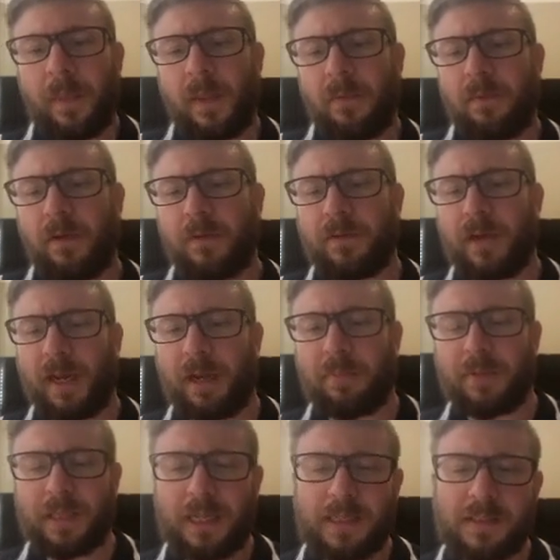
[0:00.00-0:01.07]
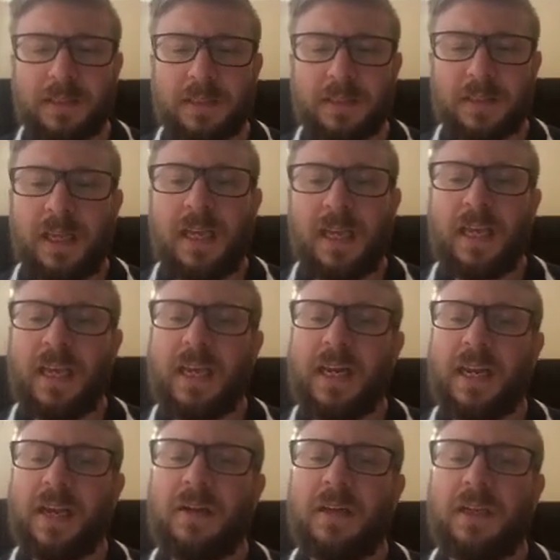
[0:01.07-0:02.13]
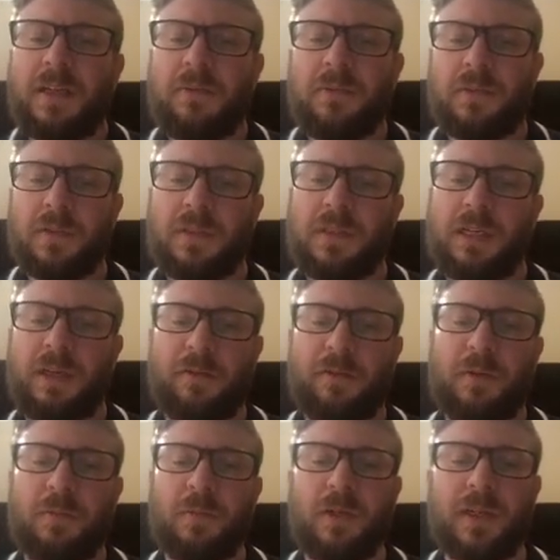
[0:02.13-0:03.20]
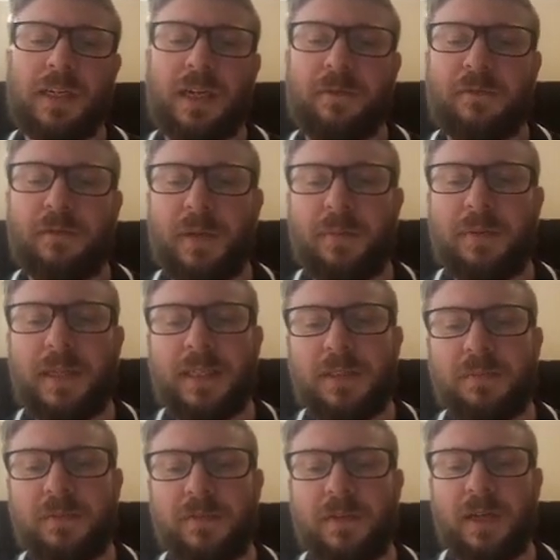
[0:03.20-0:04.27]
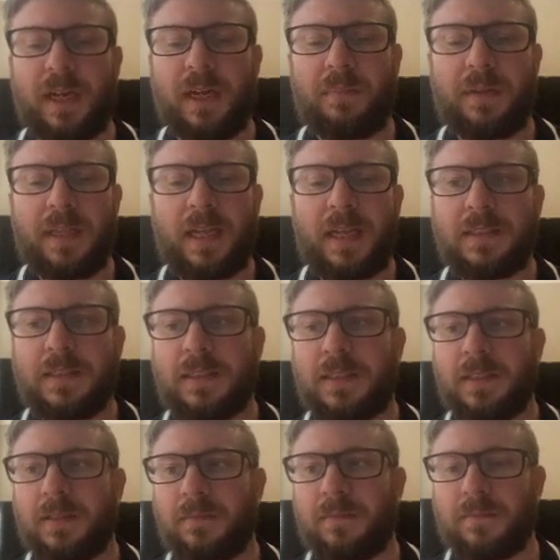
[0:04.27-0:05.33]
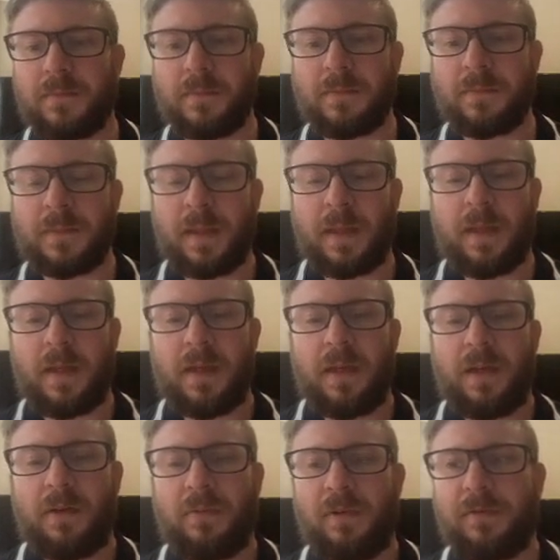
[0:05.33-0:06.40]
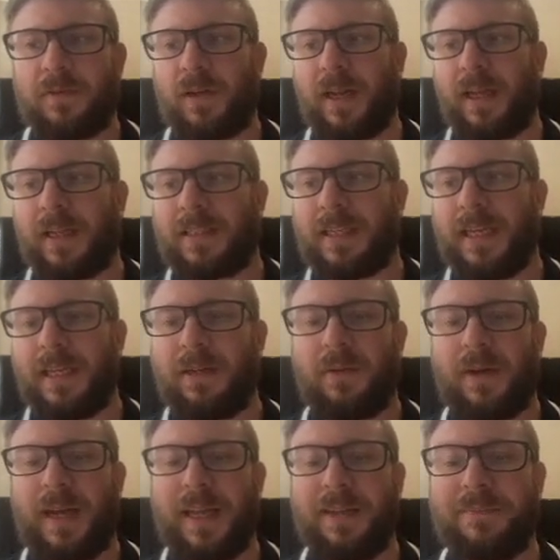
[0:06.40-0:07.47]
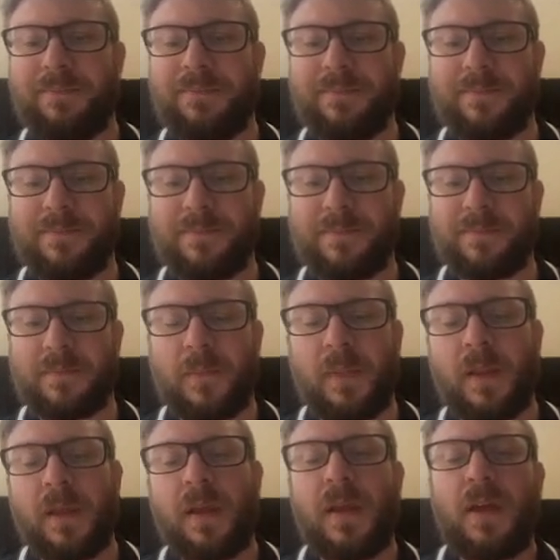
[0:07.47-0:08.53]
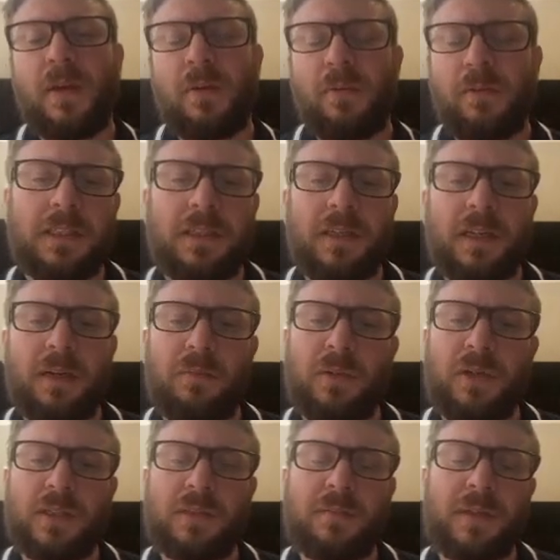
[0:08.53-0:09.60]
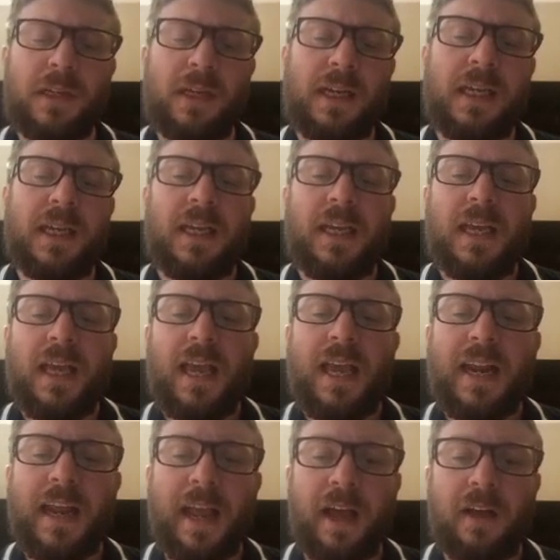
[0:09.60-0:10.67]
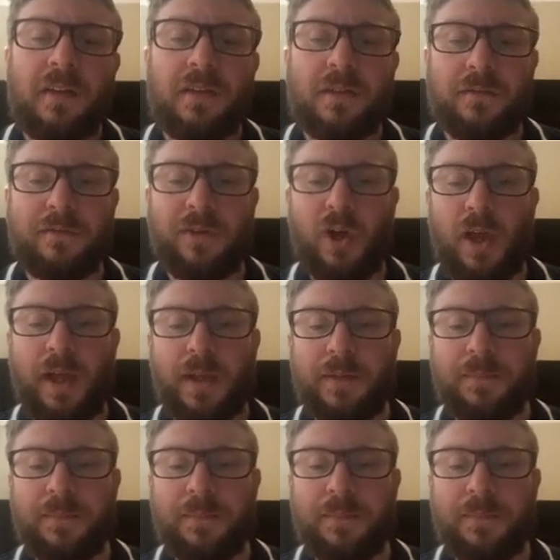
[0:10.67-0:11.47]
We've got our plus and our equals. Now, if we work up from our plus, we've got our plus, we've got our takeaway, we've got our multiply, and our divide.